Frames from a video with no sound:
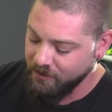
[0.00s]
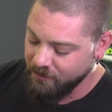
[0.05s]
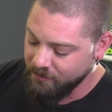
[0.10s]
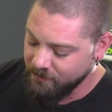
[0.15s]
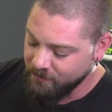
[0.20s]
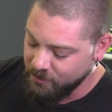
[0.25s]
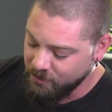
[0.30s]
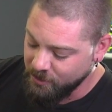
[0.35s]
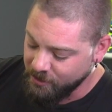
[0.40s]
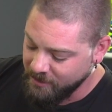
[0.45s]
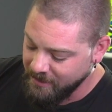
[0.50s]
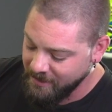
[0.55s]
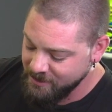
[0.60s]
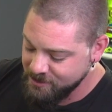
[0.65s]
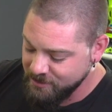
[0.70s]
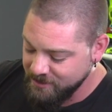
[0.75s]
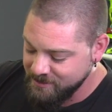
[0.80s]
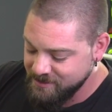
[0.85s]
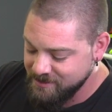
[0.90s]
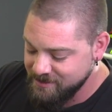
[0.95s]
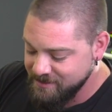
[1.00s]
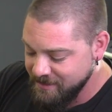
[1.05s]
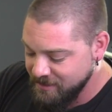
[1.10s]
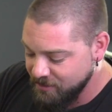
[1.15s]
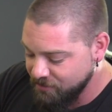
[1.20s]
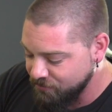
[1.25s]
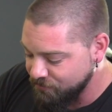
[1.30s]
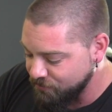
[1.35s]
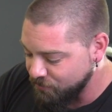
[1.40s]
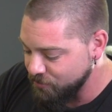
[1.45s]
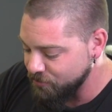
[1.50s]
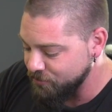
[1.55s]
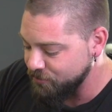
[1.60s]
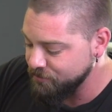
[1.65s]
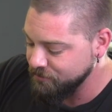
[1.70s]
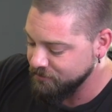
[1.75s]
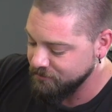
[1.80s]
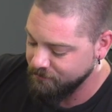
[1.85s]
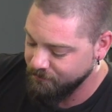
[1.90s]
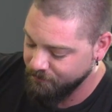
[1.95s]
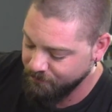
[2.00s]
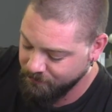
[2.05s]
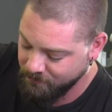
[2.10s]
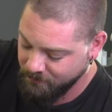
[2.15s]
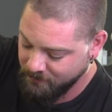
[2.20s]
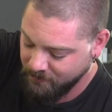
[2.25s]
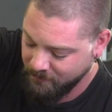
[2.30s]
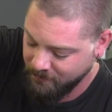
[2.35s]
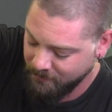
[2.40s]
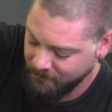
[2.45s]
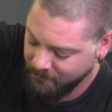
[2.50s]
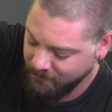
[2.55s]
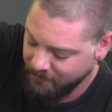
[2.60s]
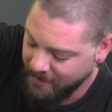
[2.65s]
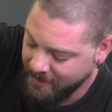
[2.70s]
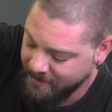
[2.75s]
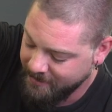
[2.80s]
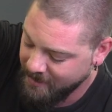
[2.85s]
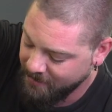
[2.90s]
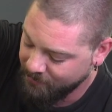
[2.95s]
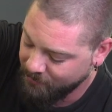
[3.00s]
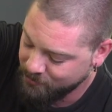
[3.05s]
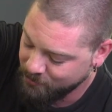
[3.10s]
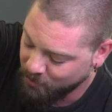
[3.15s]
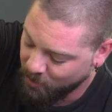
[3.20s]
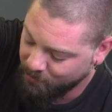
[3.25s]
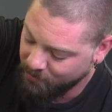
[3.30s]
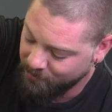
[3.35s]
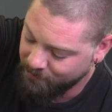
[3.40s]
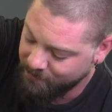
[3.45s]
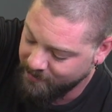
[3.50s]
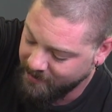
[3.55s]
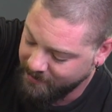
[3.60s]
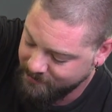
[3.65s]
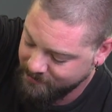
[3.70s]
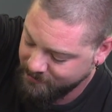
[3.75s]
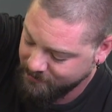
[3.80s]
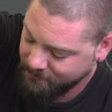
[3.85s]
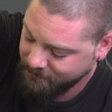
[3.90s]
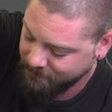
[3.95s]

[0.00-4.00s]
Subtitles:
that you can actually see through and out the top of the vent.